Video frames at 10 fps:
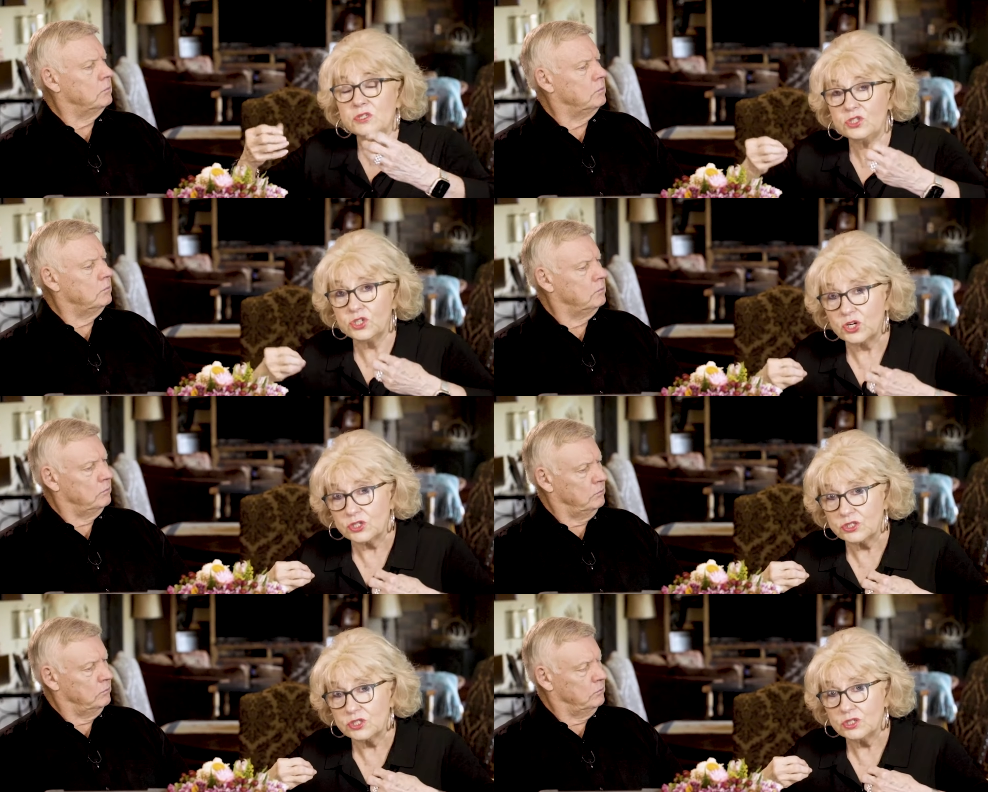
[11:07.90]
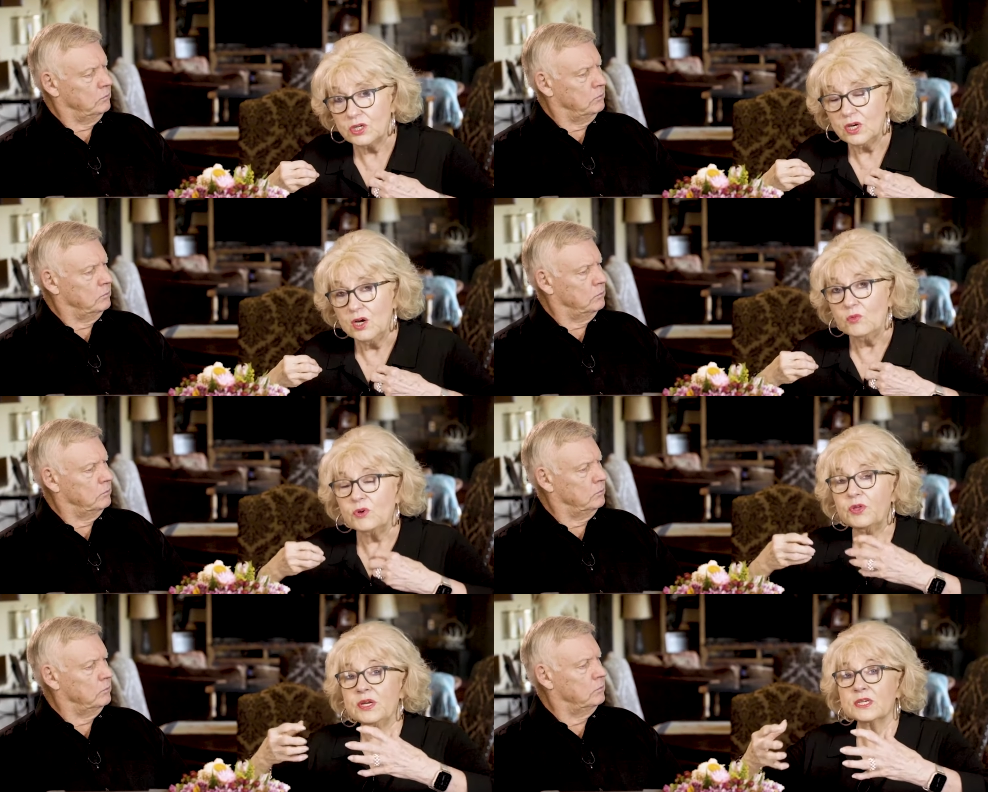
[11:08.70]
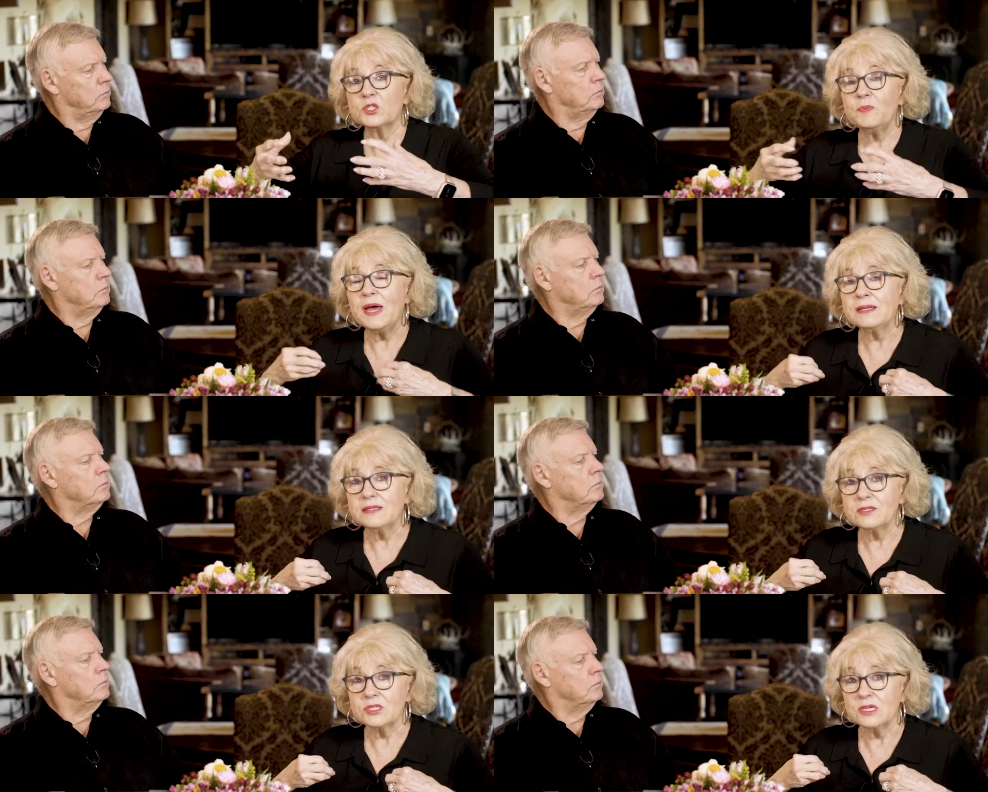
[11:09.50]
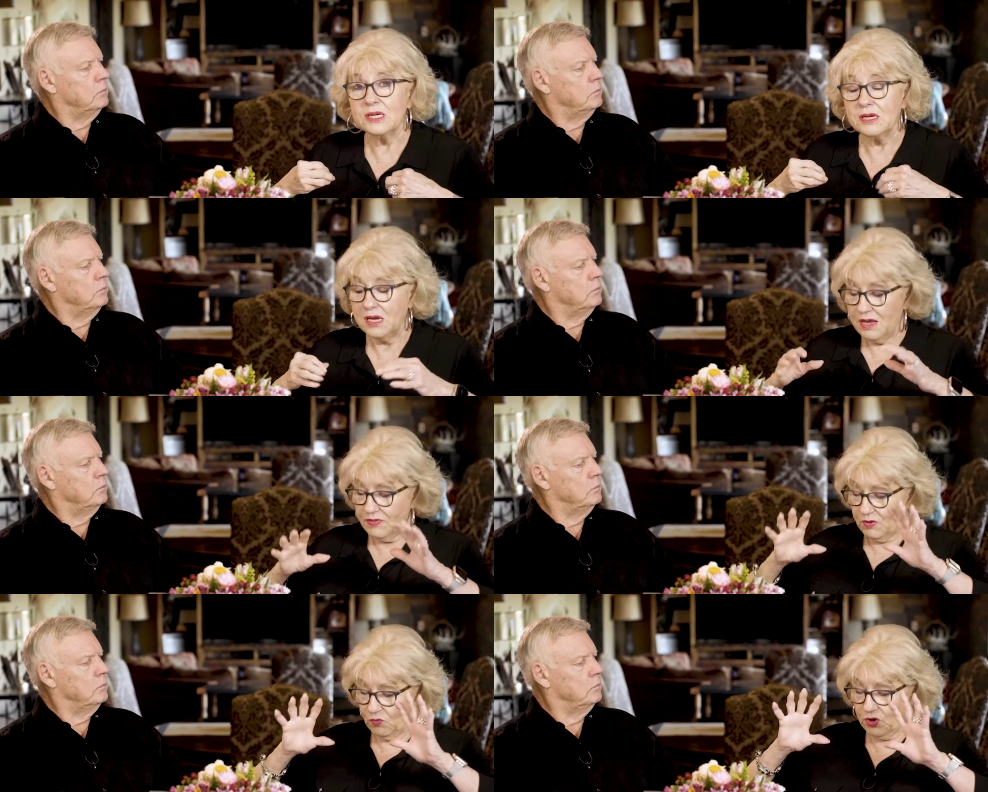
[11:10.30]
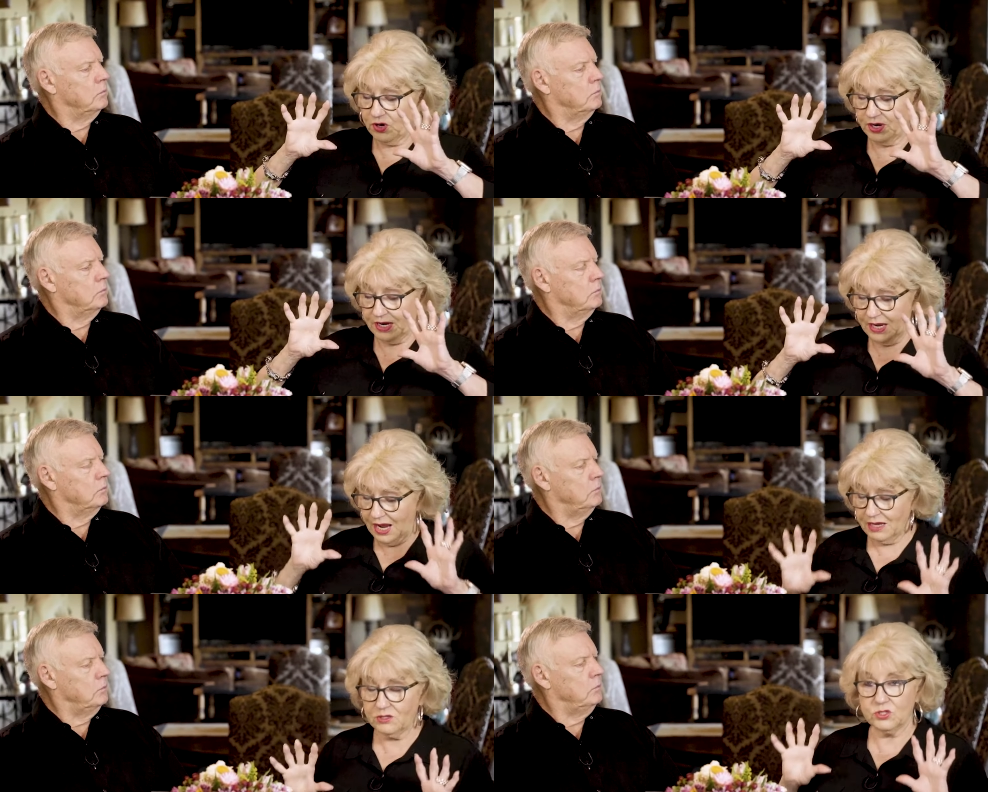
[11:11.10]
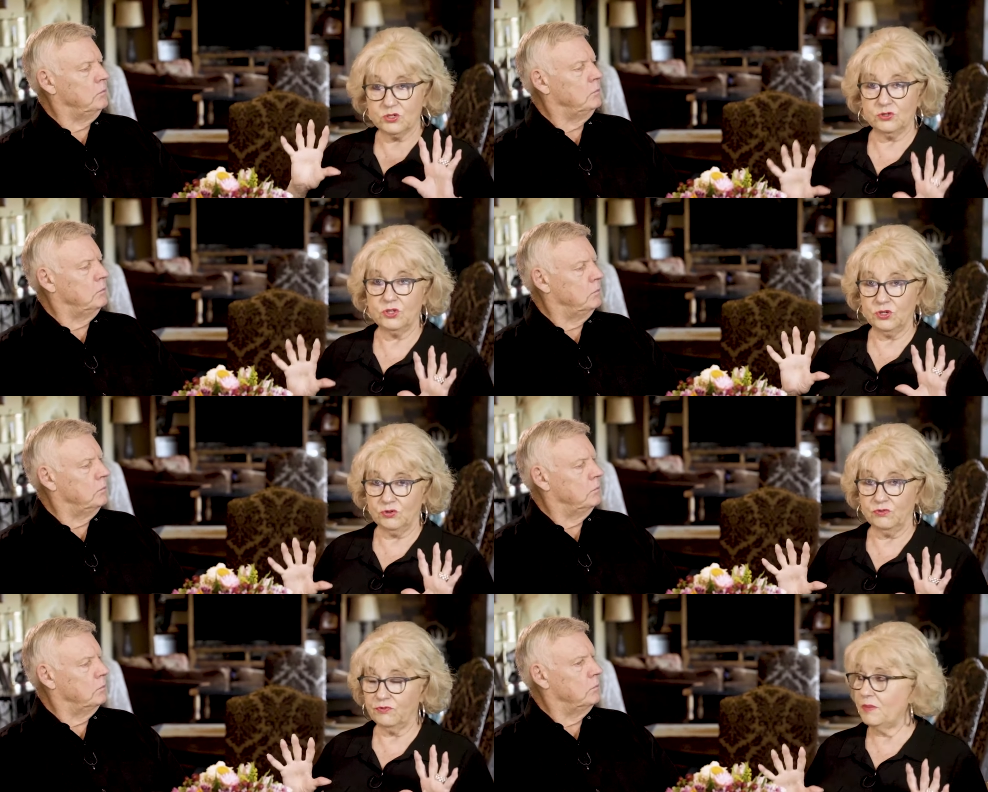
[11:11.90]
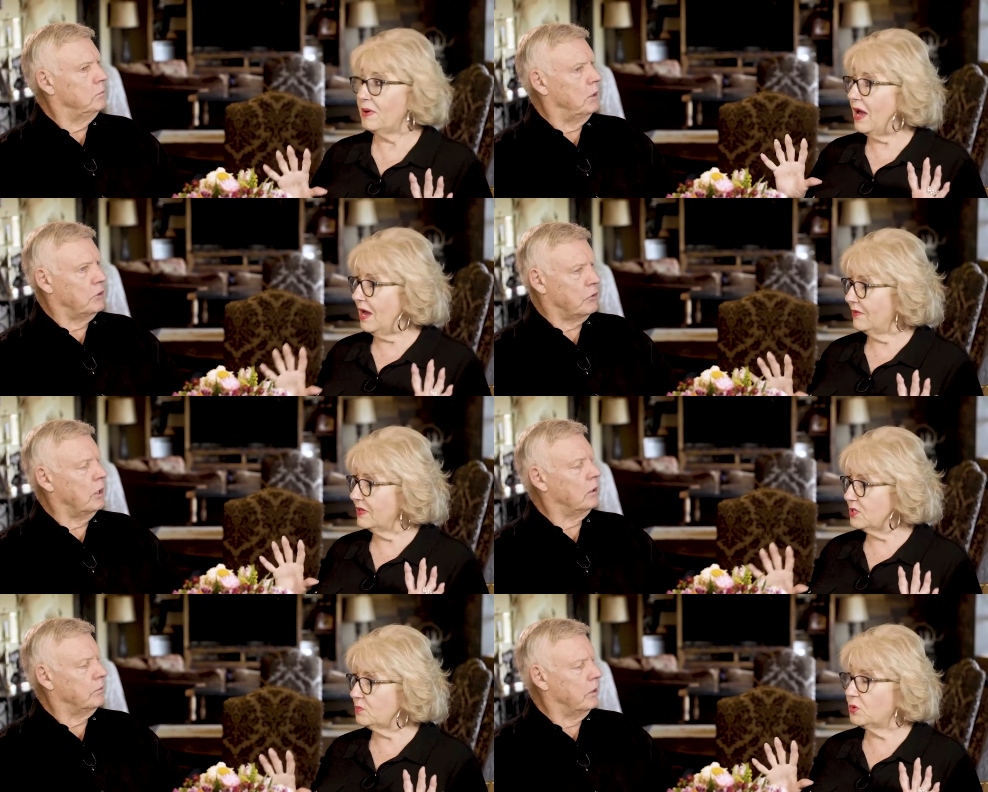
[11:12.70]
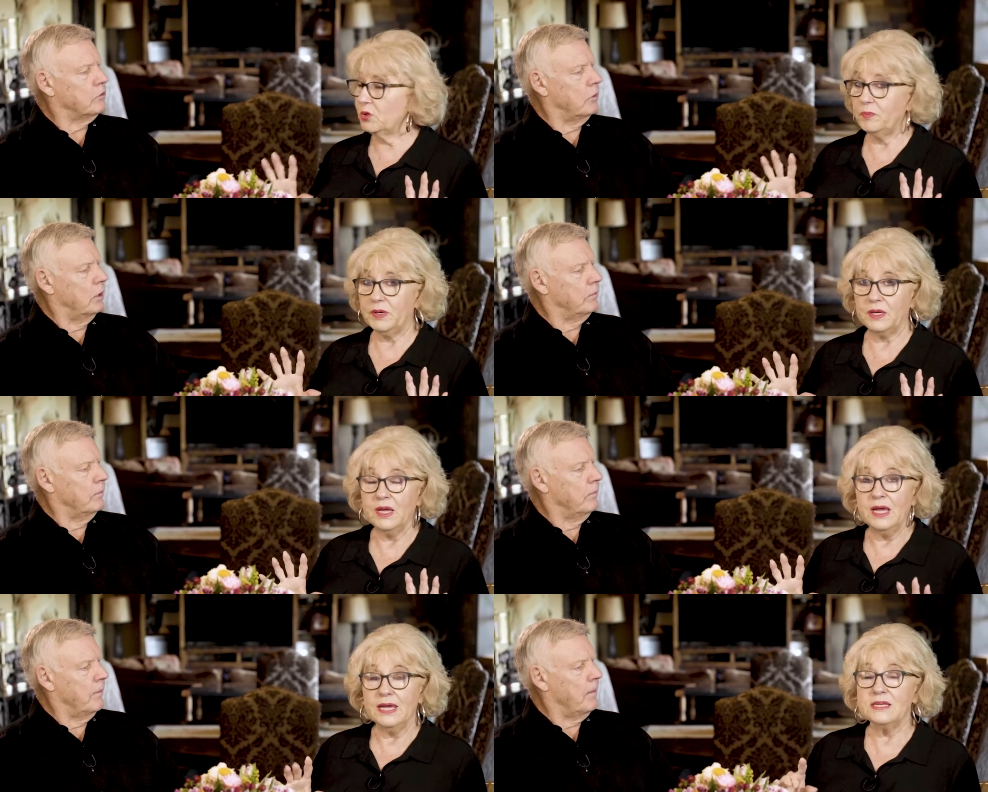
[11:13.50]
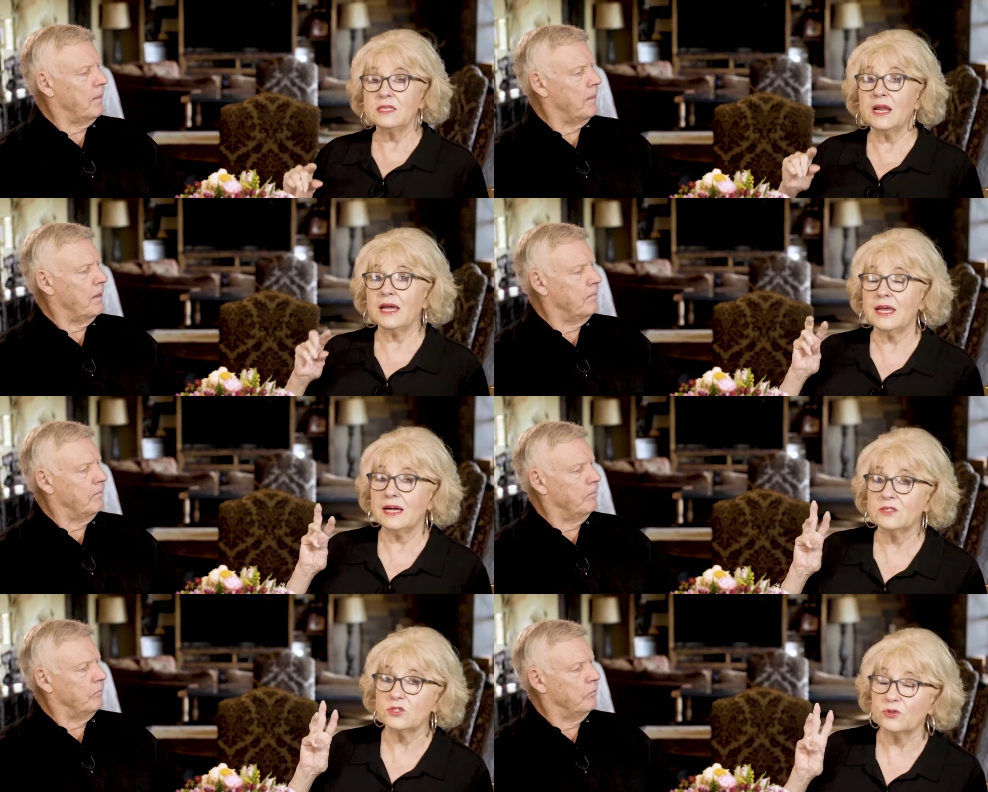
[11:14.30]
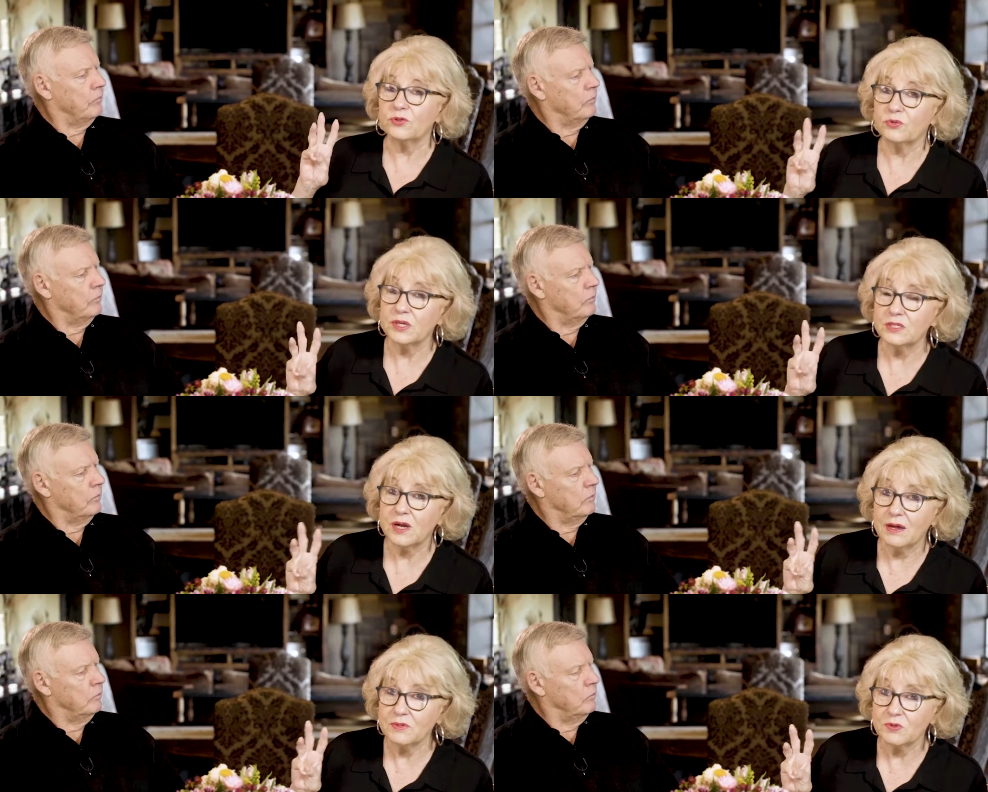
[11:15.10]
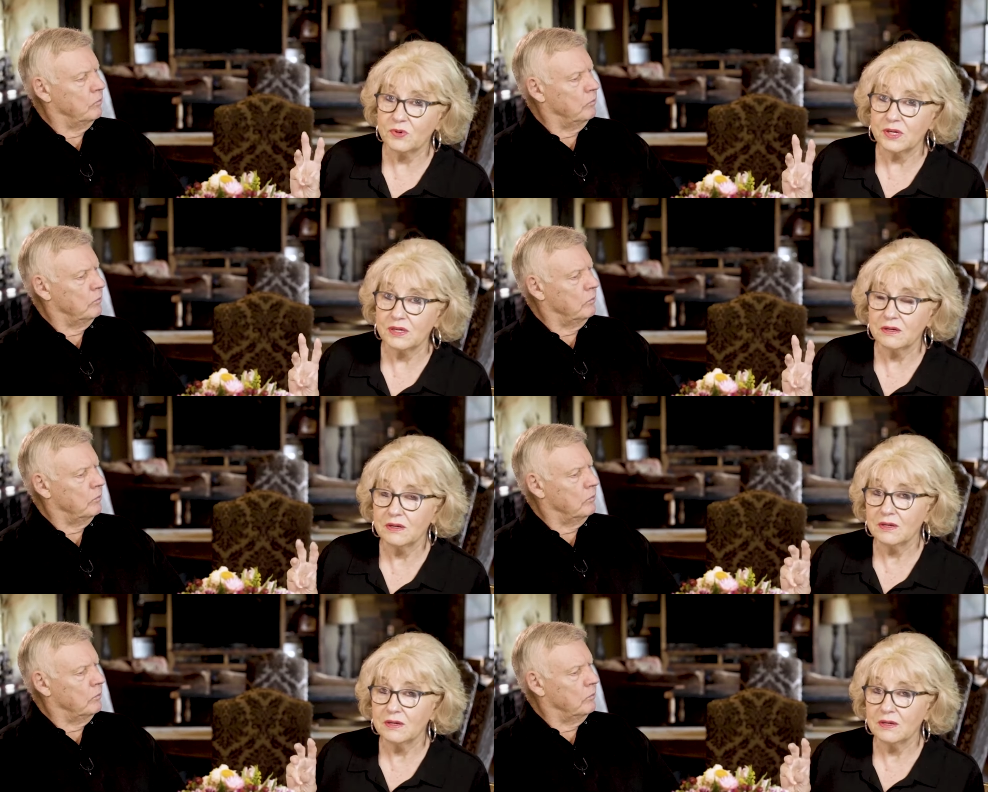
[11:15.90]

Speaker 1: to church." with an expectancy that we're going to counsel you from behind right, this pulpit. Right. He said, I counsel three times a week